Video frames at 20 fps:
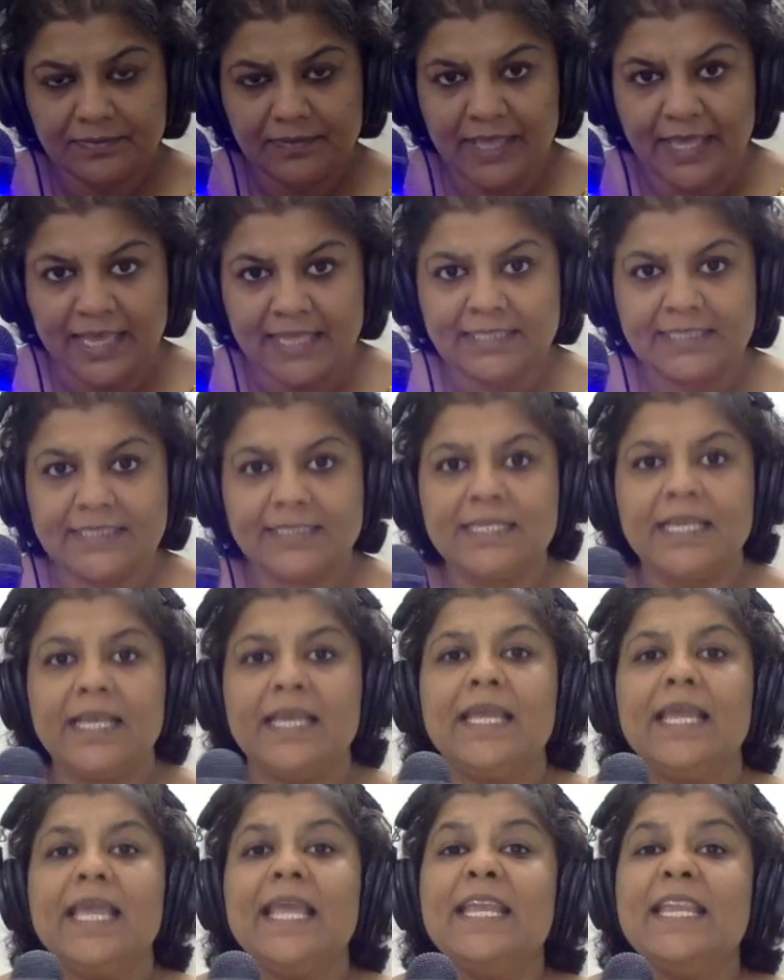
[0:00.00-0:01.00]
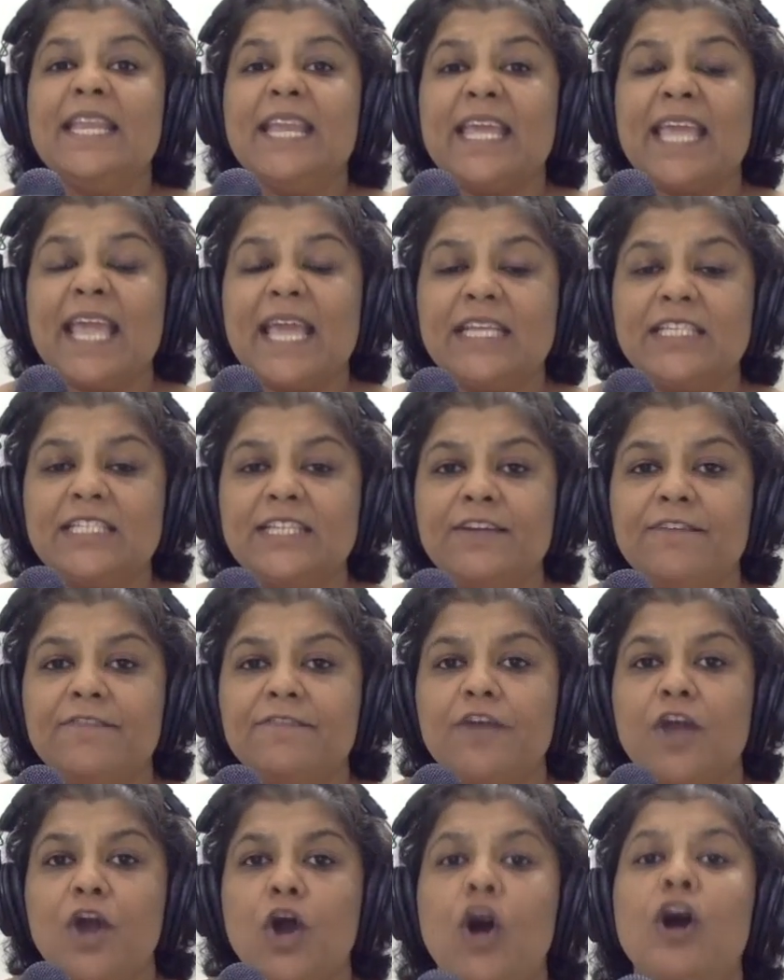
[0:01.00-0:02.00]
is indicative
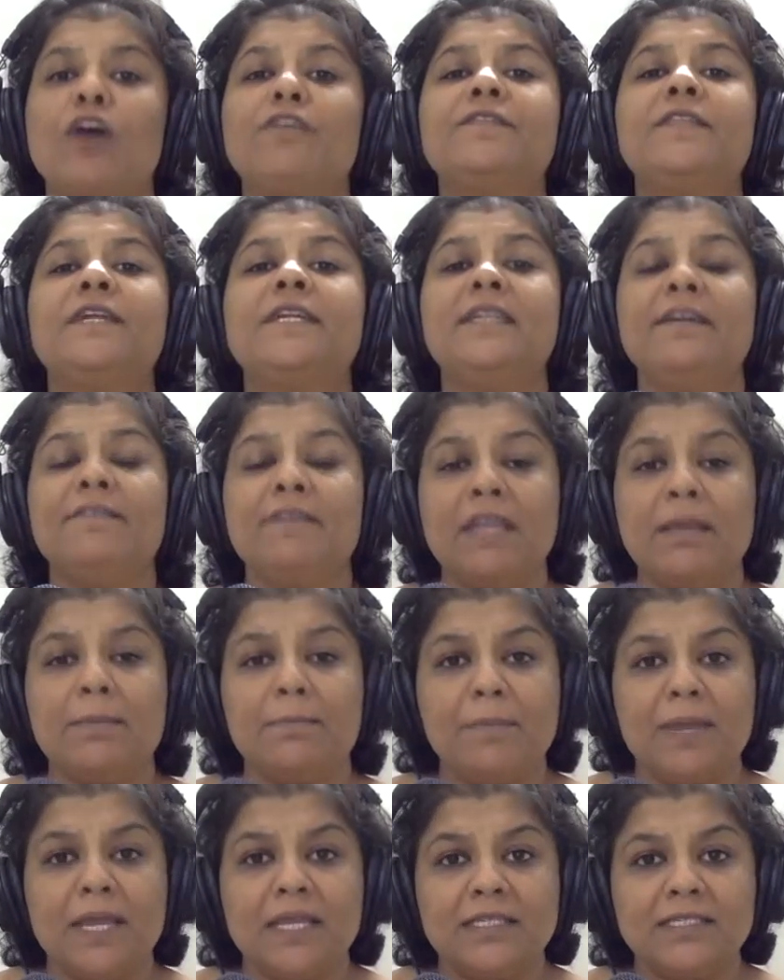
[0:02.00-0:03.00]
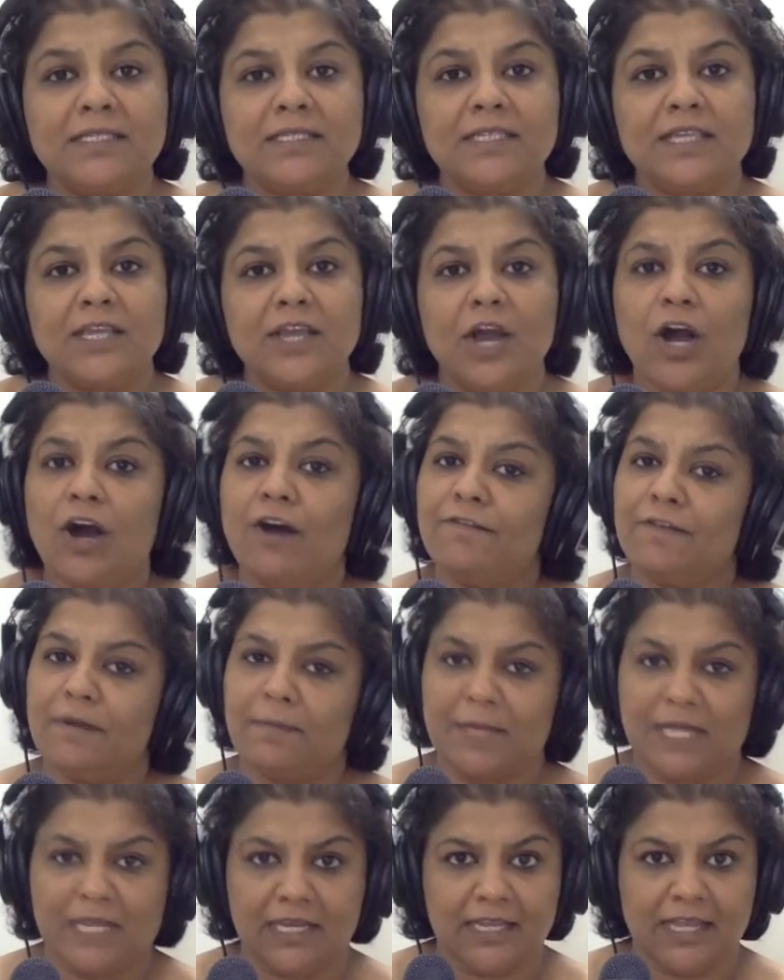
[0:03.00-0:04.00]
of the development of
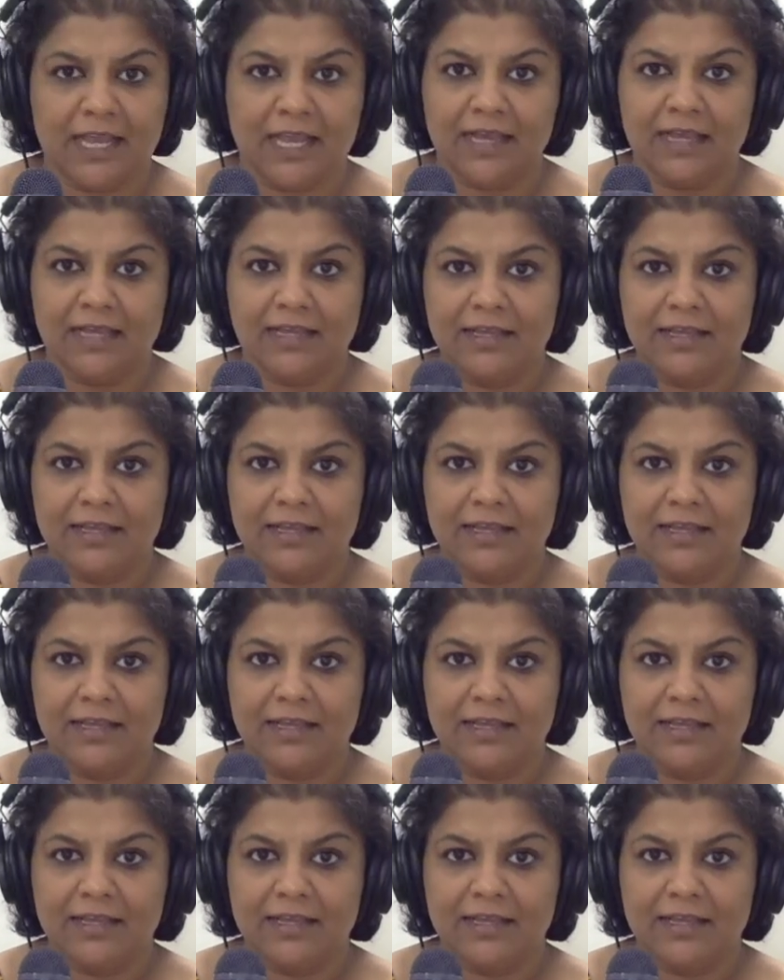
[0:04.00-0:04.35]
America